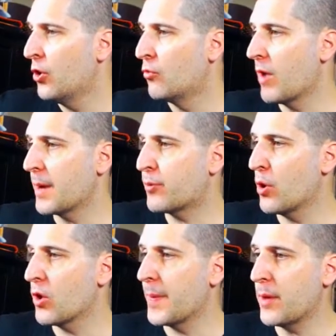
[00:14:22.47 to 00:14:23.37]
write a
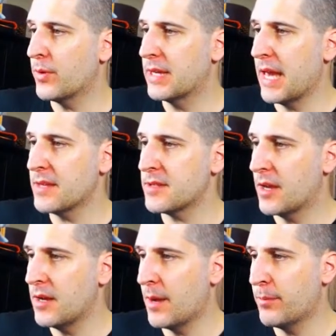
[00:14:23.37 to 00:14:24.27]
program that will guess a
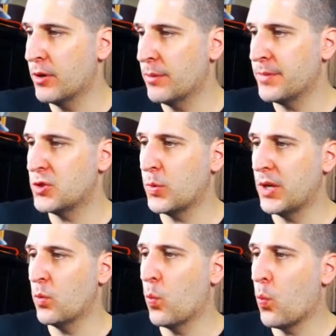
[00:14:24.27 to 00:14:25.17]
number
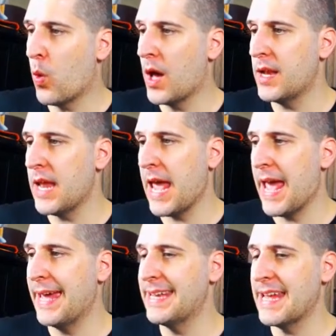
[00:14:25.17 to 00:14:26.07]
between 1
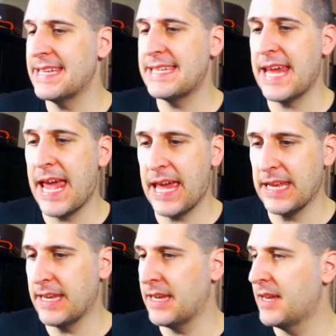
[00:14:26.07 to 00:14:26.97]
and 10.
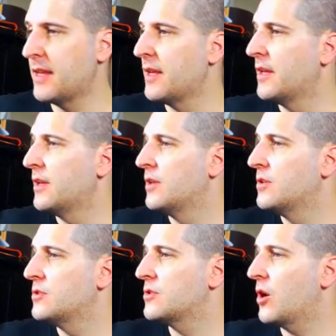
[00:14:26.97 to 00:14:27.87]

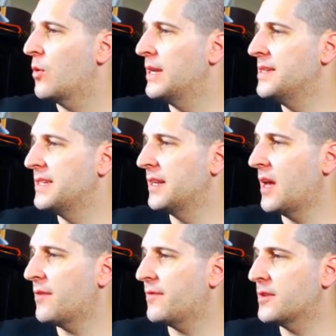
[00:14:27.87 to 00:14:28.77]
So easy
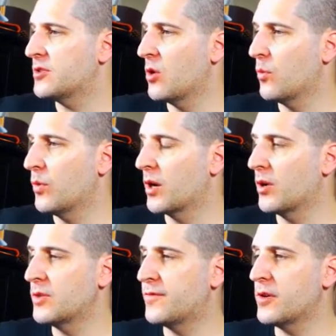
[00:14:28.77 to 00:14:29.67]
enough. So we're
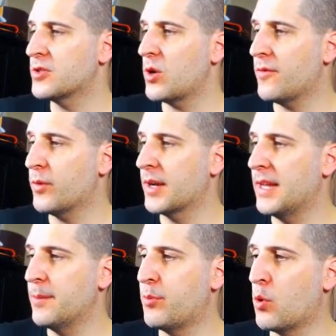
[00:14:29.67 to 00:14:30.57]
going to, first off, we're going to
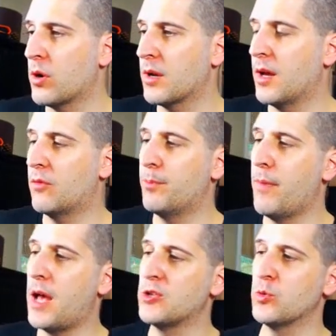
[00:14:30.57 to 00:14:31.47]
import a
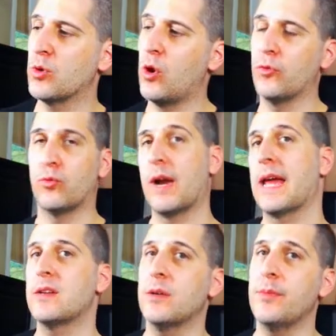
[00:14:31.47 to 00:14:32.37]
module called
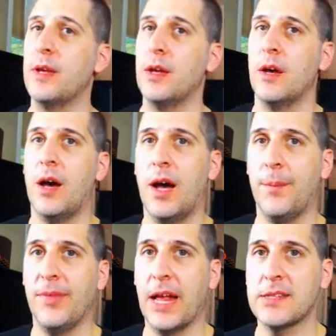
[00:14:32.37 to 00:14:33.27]
random.
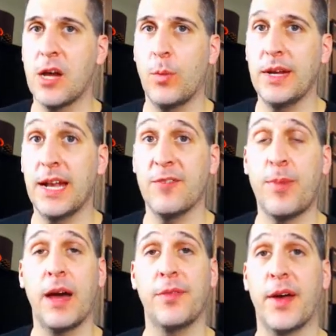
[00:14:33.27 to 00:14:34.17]
That's how we can have
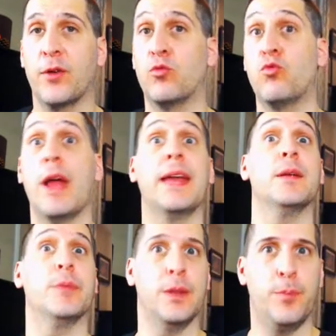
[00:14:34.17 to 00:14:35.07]
Python
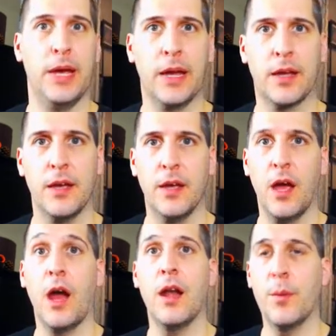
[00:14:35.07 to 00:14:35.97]
randomly pick
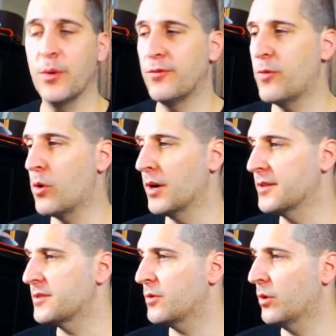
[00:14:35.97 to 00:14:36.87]
a number for
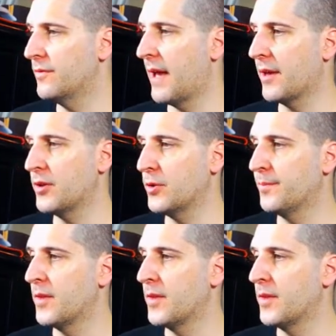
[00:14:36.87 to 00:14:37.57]
us, or a value.